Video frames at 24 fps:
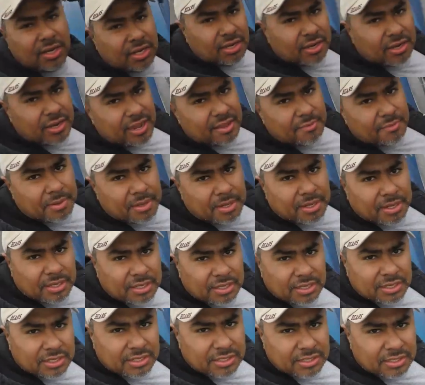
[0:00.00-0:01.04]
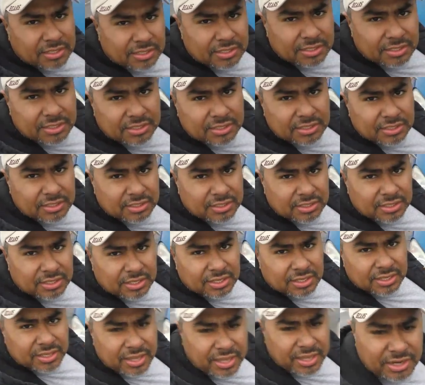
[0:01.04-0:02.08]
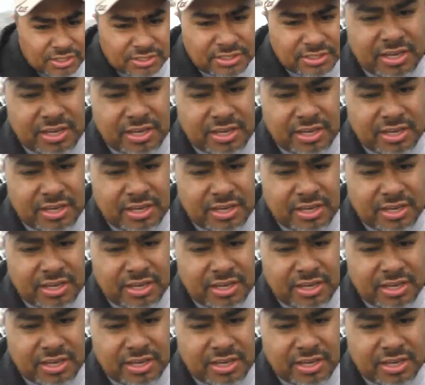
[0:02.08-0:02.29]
look at me. Can you